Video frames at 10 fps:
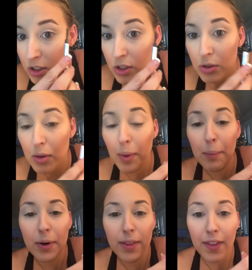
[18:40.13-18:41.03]
Just
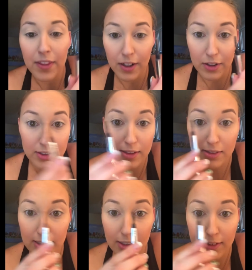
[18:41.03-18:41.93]
remember that they are
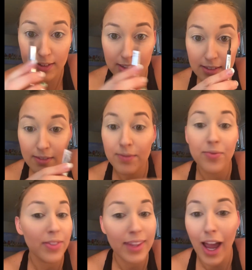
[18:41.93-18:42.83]
sisters,
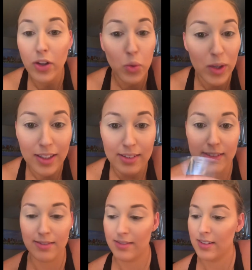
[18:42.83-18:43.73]
not
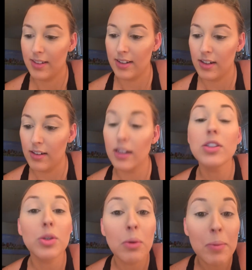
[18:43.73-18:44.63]
twins, or
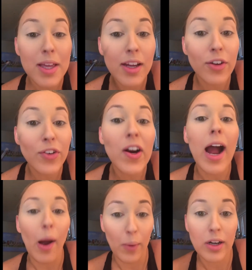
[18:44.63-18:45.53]
else you will be here for
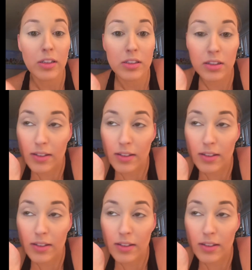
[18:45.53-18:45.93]
hours.